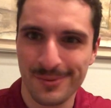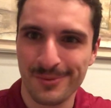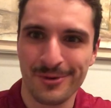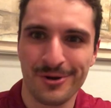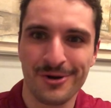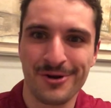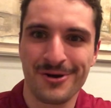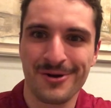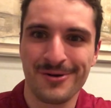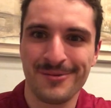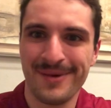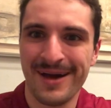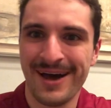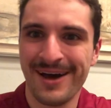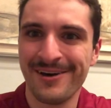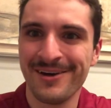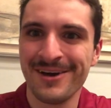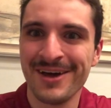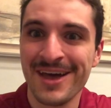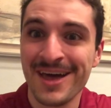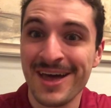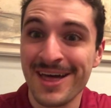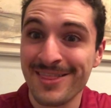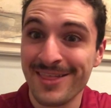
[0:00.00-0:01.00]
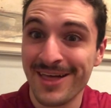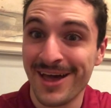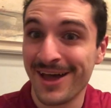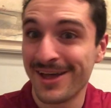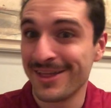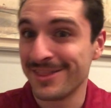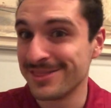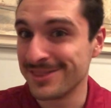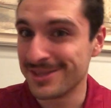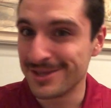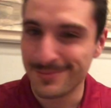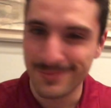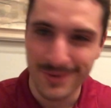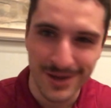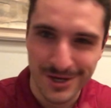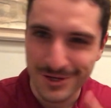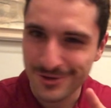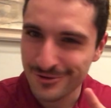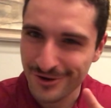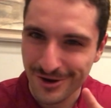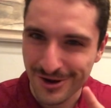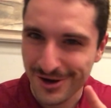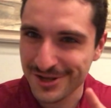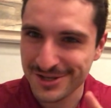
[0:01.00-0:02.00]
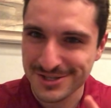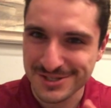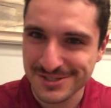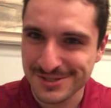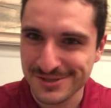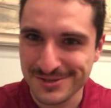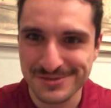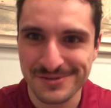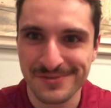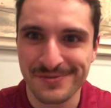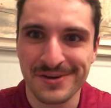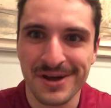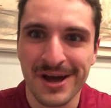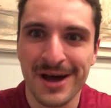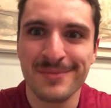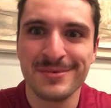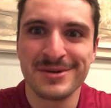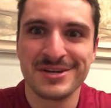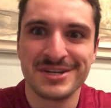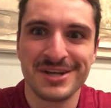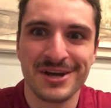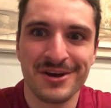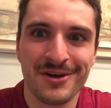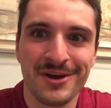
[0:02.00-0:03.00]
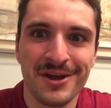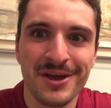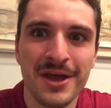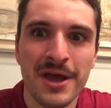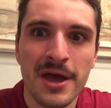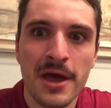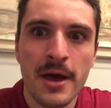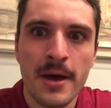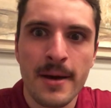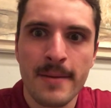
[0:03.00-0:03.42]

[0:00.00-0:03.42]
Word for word: bit more about that in the Patreon exclusive commentary.